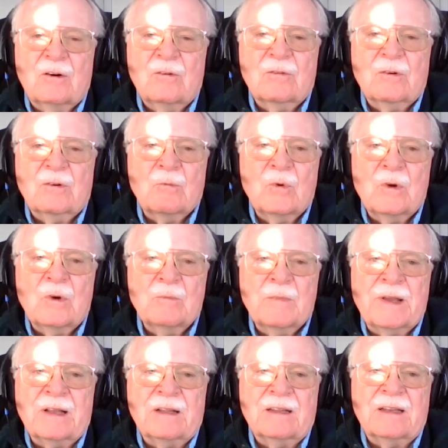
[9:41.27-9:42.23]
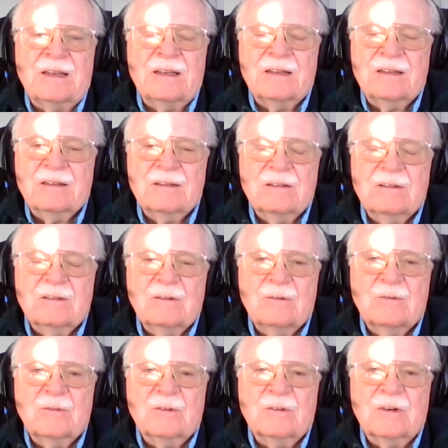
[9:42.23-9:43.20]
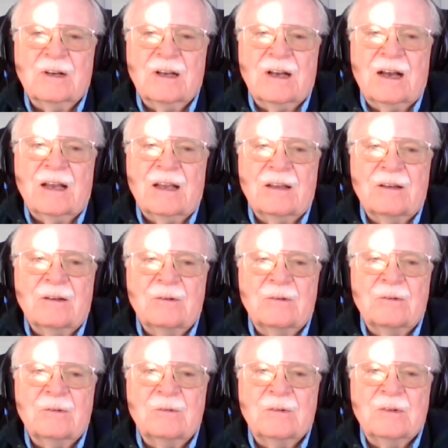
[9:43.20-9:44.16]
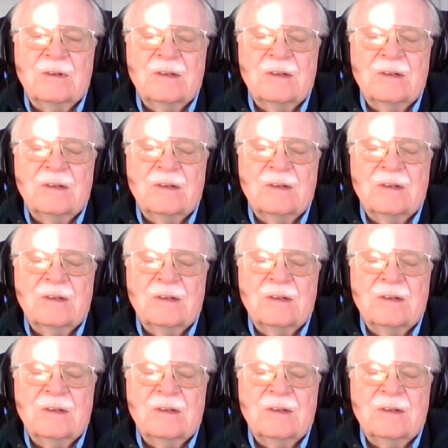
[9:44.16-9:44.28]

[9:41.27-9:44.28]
overwhelmingly over a guy who